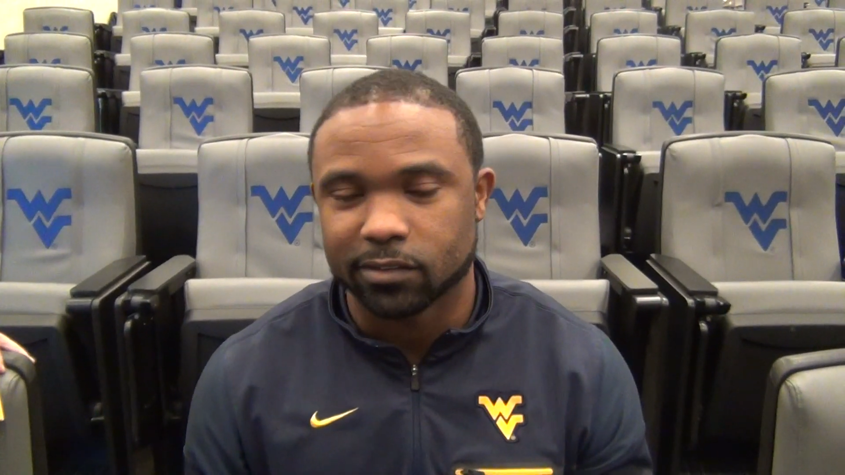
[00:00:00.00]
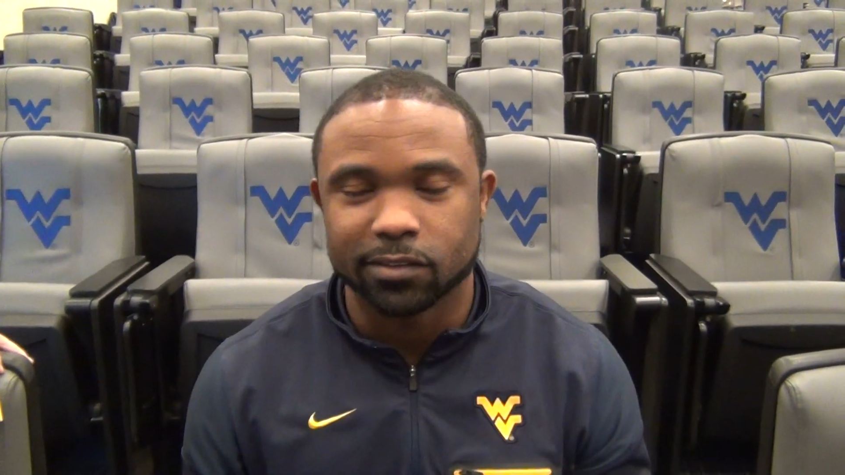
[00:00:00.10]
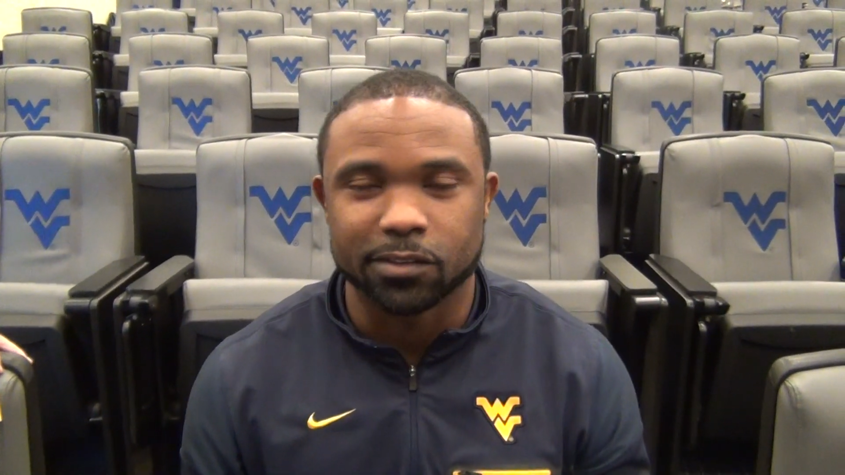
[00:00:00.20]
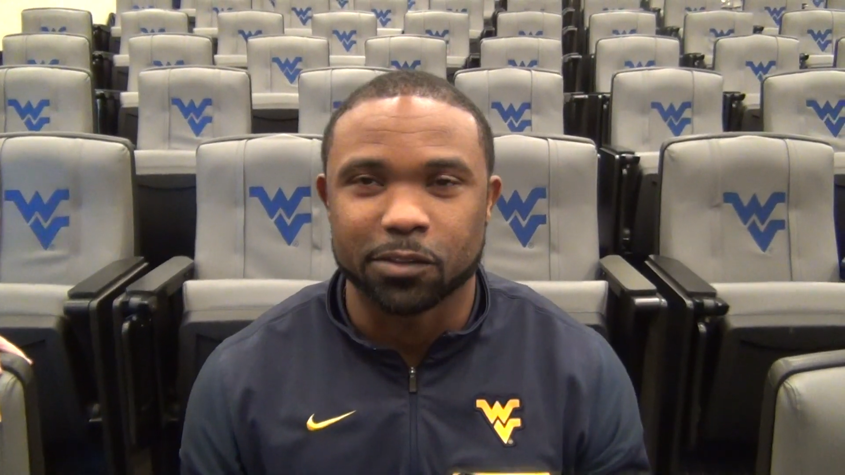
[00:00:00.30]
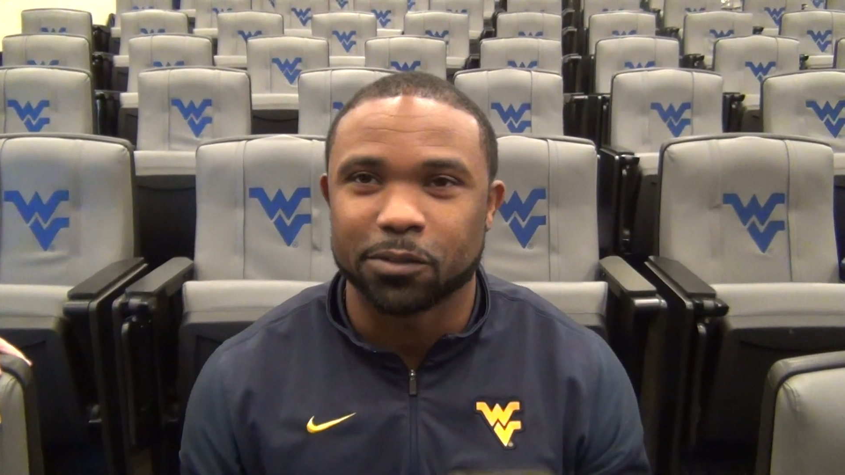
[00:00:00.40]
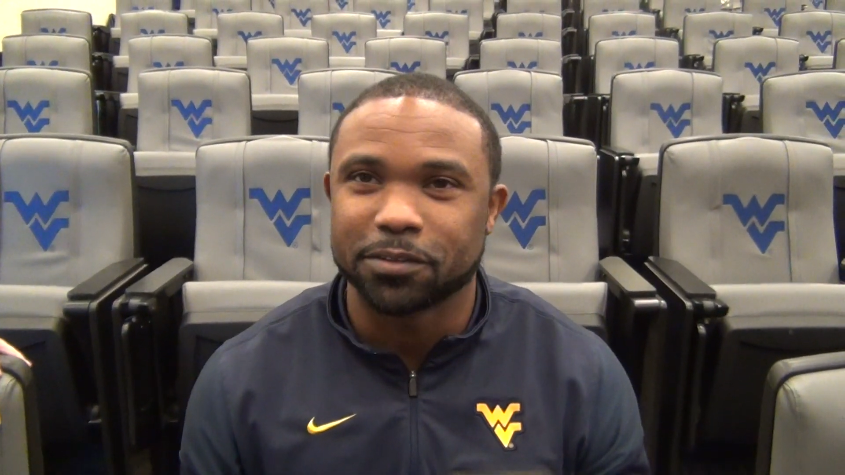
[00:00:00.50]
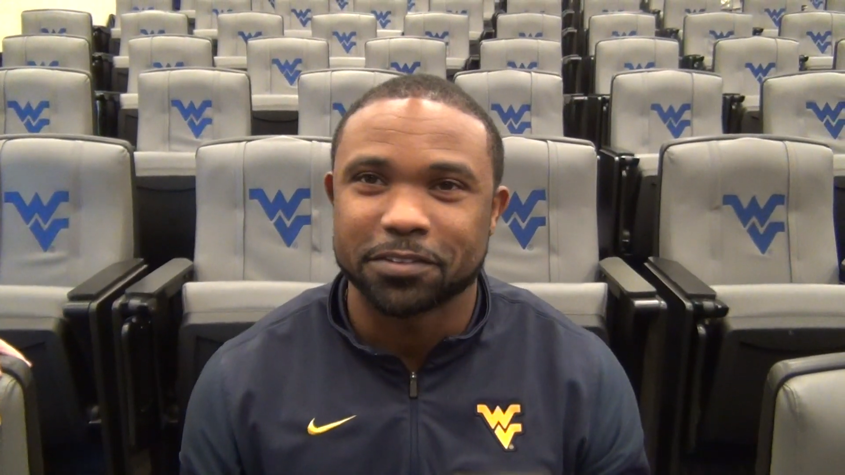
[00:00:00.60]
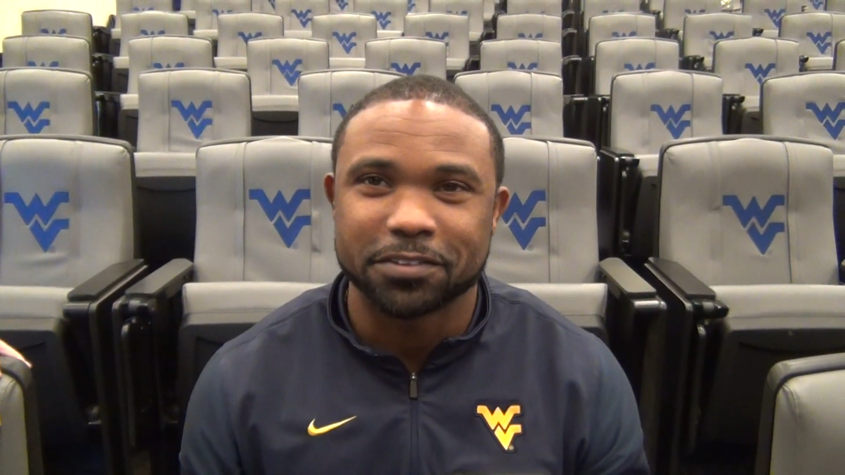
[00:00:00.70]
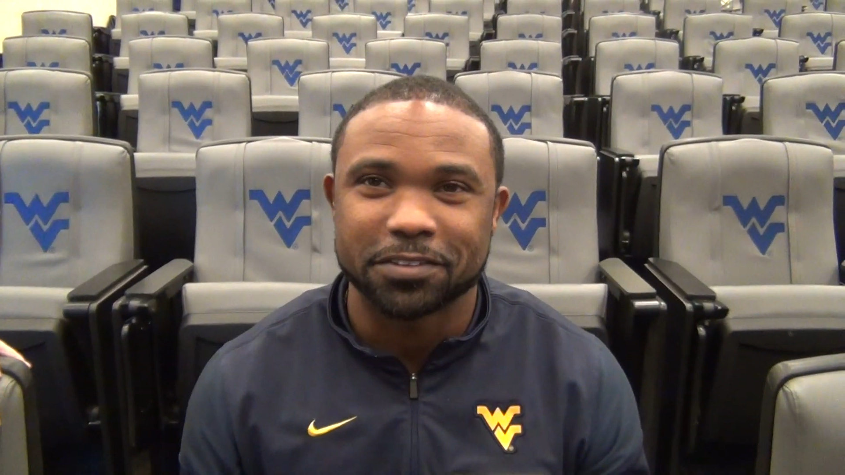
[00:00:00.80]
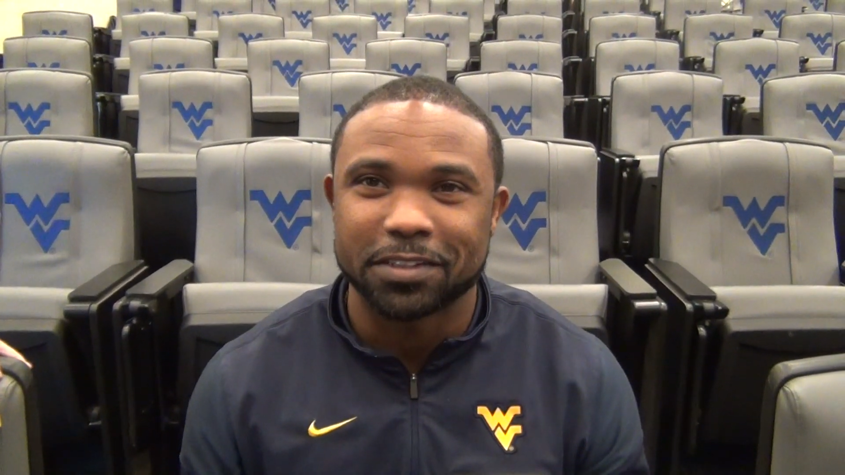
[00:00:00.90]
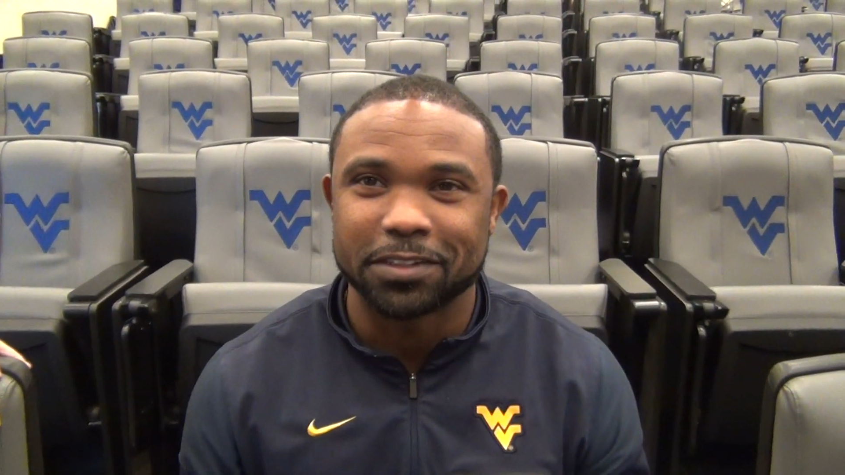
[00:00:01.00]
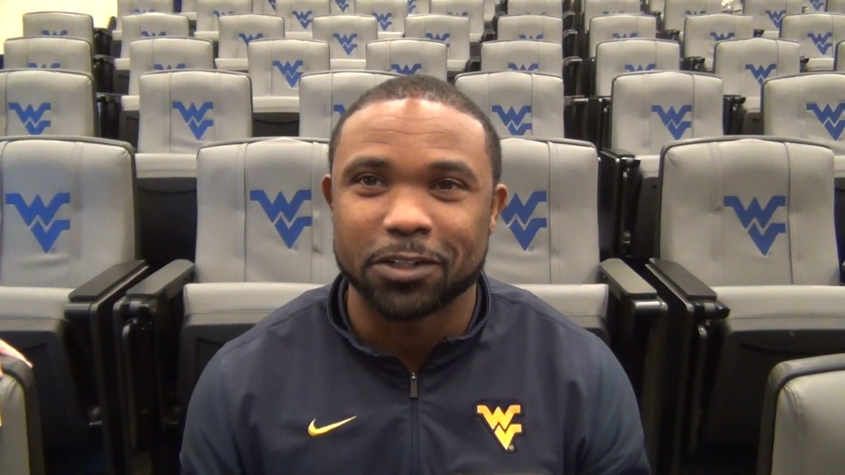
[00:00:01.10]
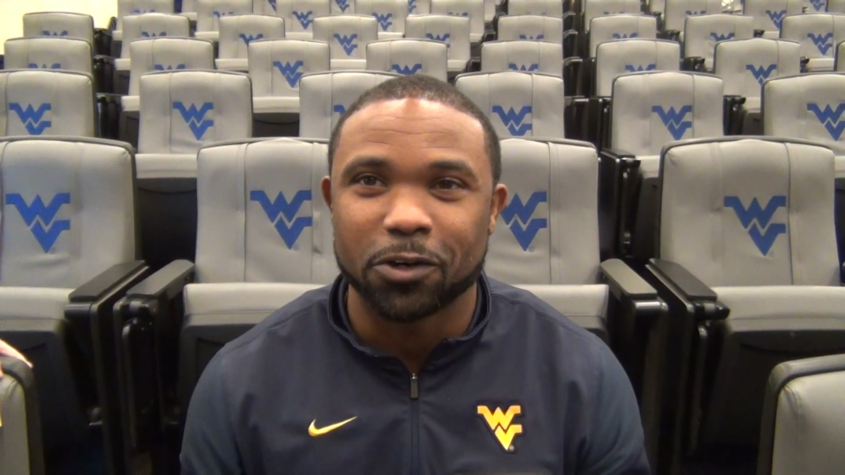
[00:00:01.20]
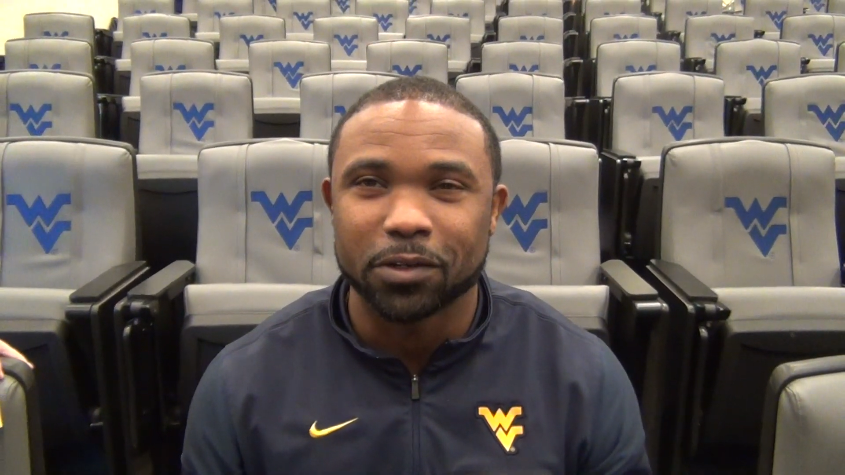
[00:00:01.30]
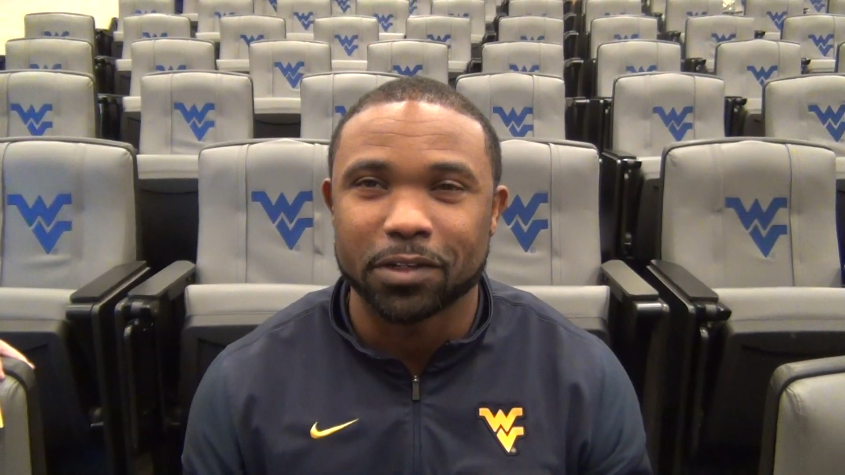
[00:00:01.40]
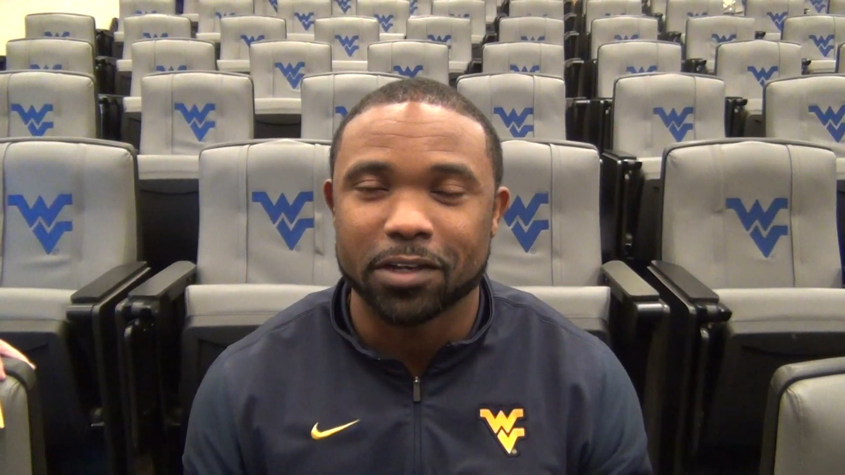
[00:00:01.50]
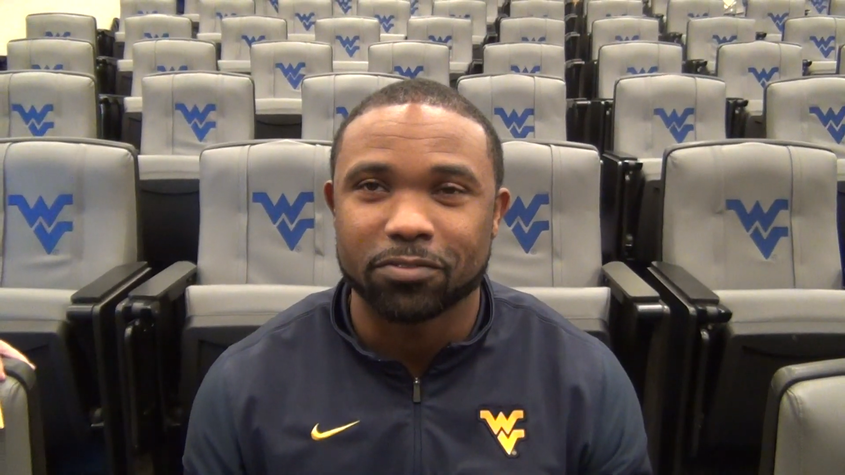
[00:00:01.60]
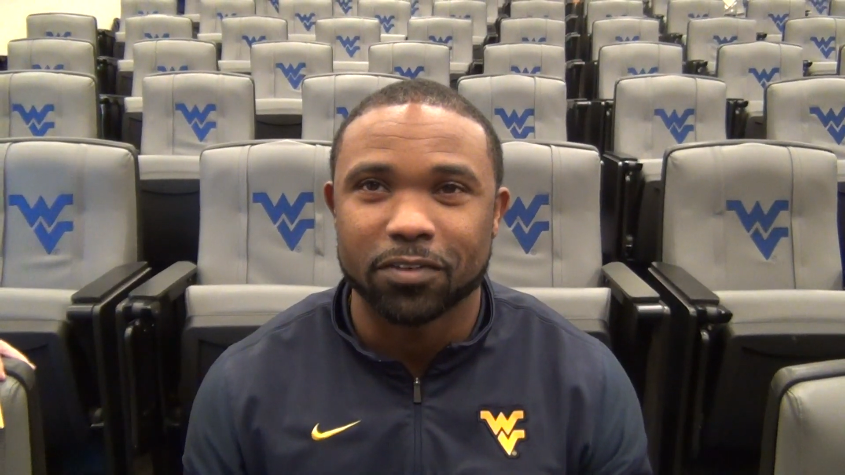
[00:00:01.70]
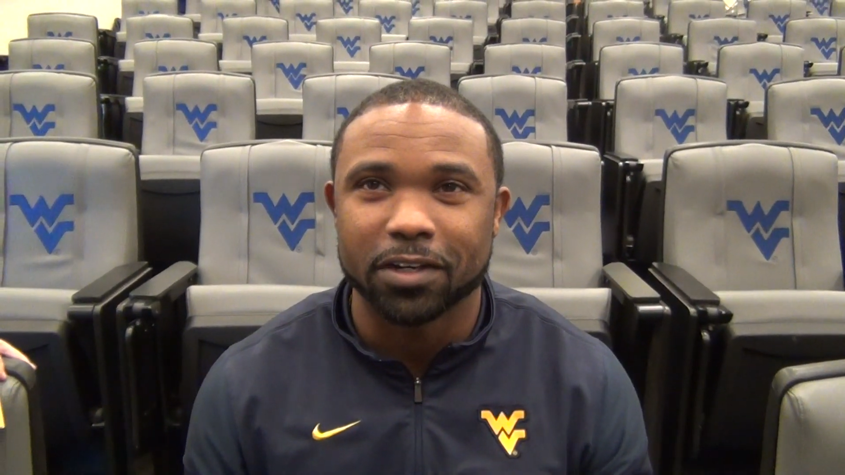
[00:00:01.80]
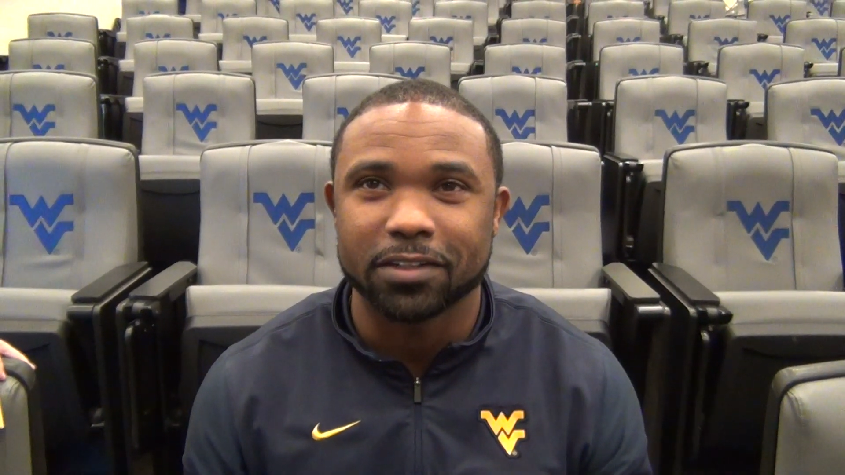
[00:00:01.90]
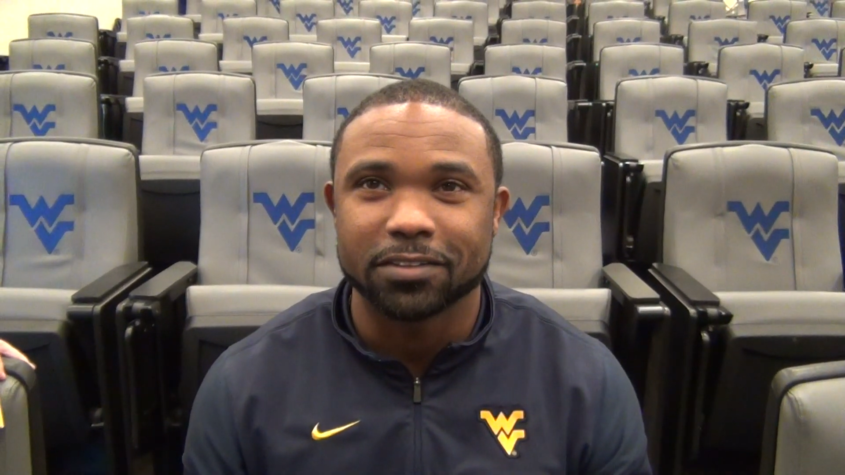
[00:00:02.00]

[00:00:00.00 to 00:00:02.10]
you know it's, it's, that dog in that fight.